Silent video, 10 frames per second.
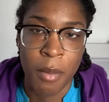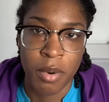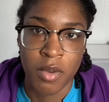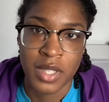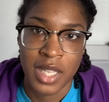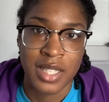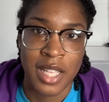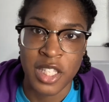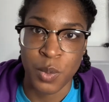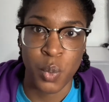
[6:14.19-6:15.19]
protest
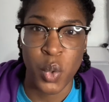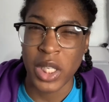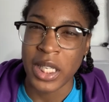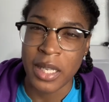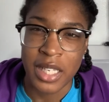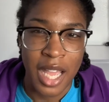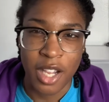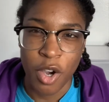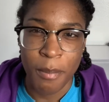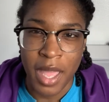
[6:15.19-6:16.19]
that's really not
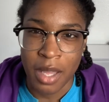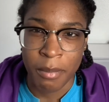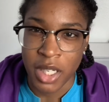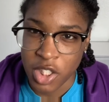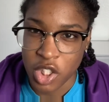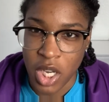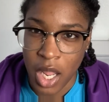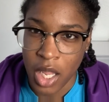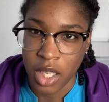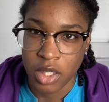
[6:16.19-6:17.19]
going to make much
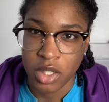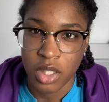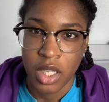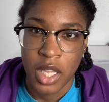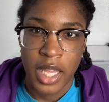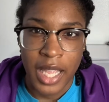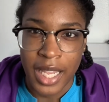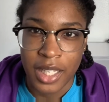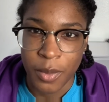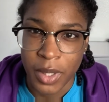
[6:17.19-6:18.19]
change
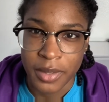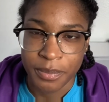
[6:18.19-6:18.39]
anyway.